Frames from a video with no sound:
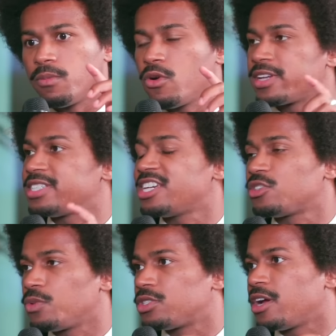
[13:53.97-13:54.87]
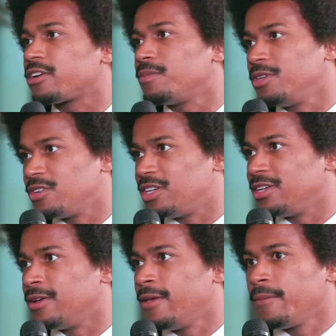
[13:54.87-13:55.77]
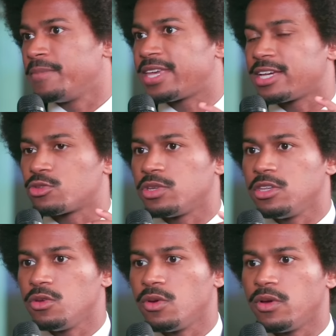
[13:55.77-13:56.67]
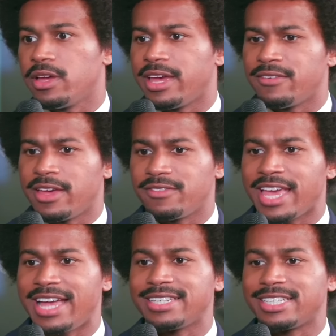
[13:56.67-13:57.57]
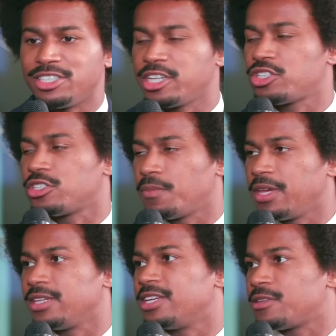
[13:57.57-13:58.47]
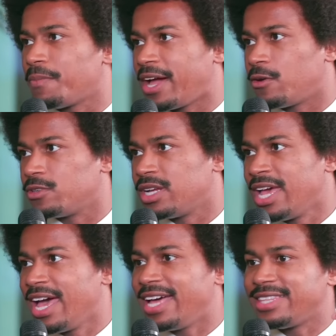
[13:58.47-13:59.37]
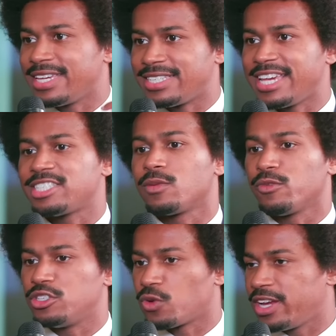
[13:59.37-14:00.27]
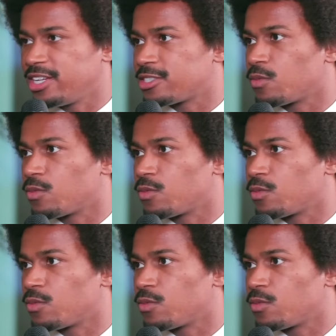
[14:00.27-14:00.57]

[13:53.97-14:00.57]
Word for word: more accessible to our community. Yep. Because when you have, have gotten conditioned to being disempowered, yep. I think it takes some retraining and